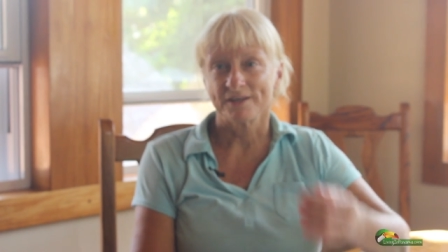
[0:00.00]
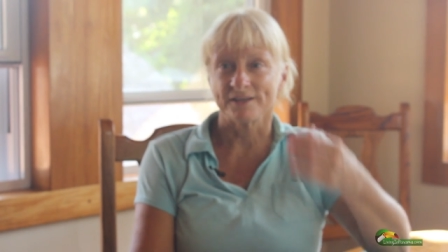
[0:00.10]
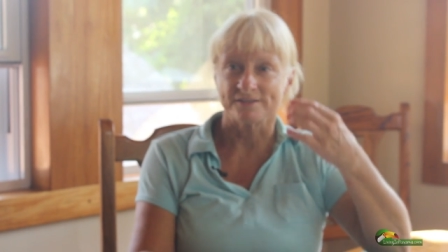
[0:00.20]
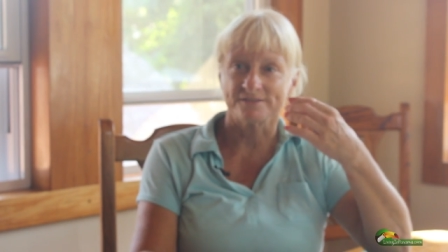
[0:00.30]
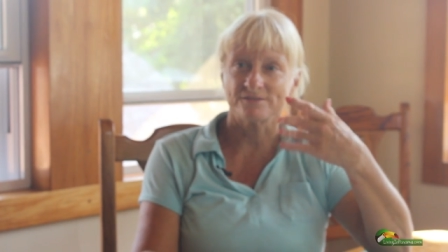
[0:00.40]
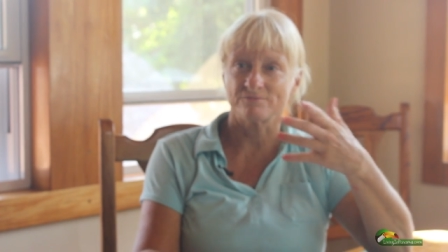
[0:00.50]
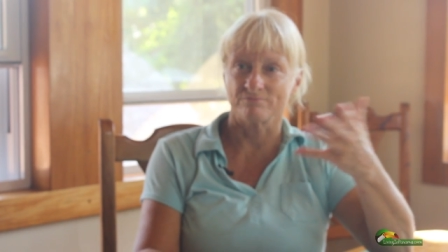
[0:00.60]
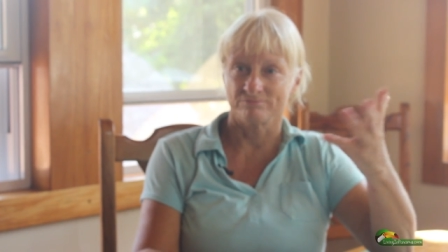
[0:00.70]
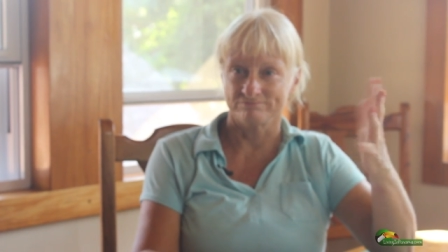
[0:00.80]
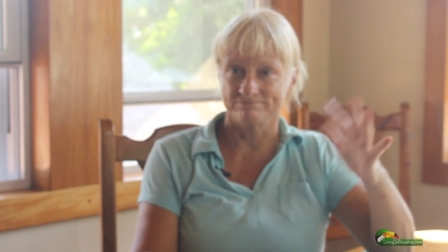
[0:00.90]
It's
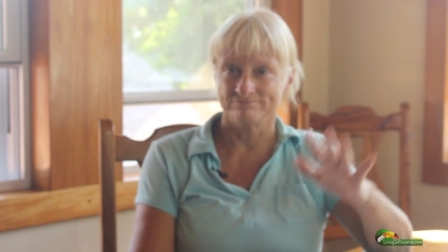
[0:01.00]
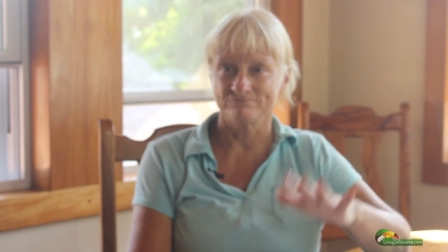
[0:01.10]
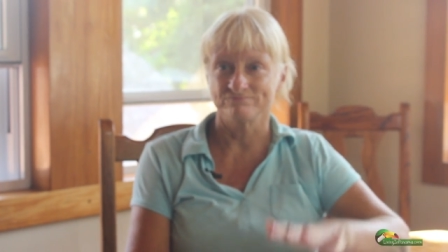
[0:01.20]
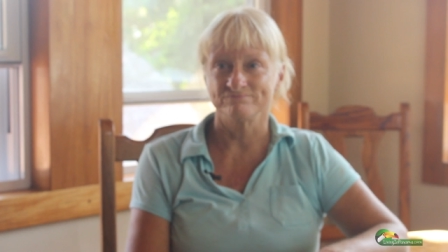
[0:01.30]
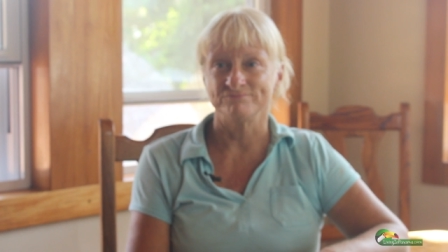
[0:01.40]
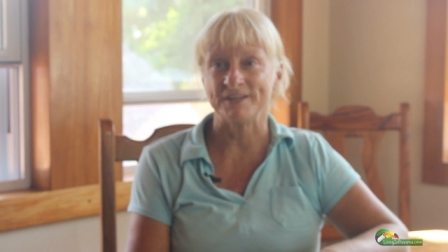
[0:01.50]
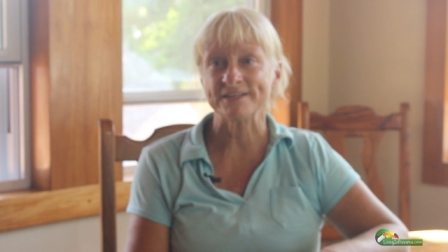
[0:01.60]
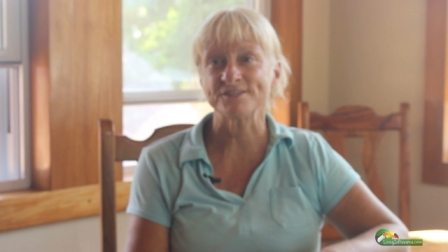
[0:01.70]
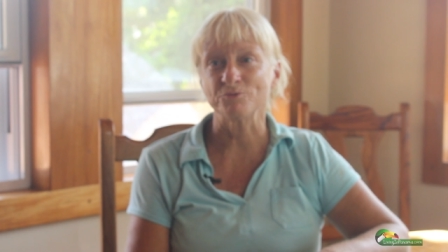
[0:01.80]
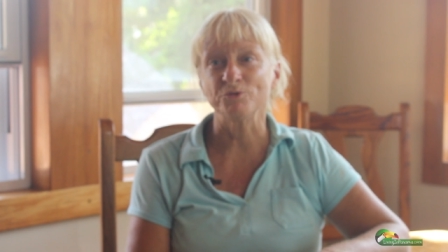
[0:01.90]

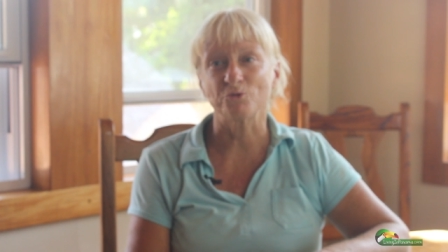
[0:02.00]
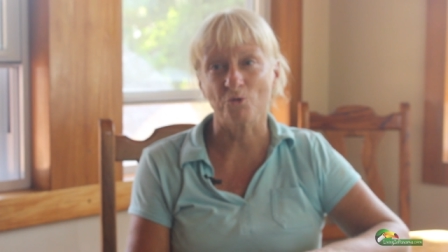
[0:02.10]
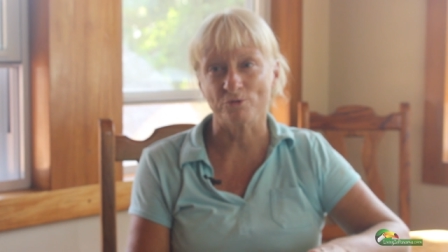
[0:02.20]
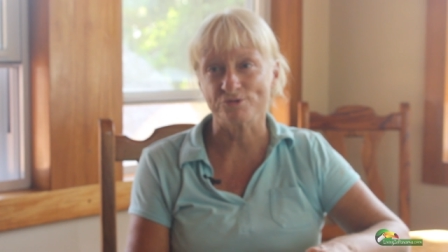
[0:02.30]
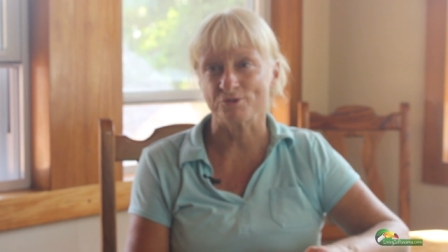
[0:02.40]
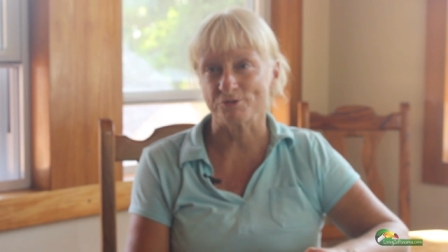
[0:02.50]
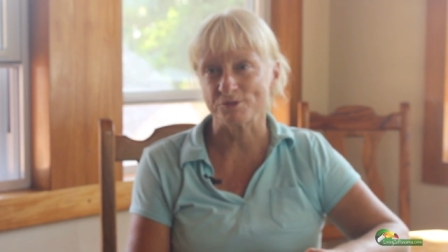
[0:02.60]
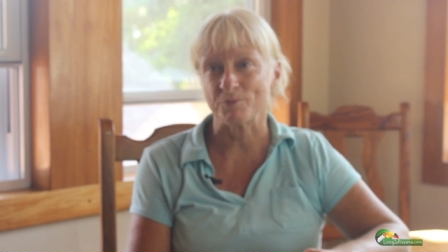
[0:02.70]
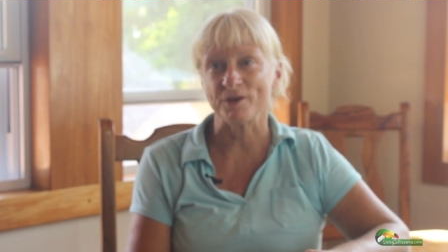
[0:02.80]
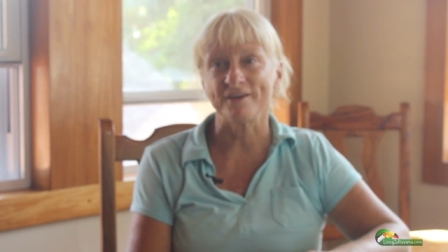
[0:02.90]
dancing with your horse, so to
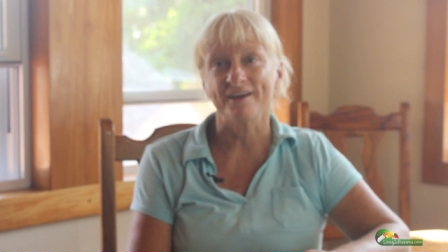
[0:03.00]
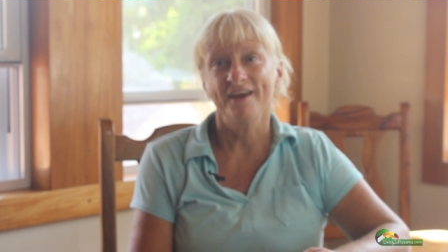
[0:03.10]
speak.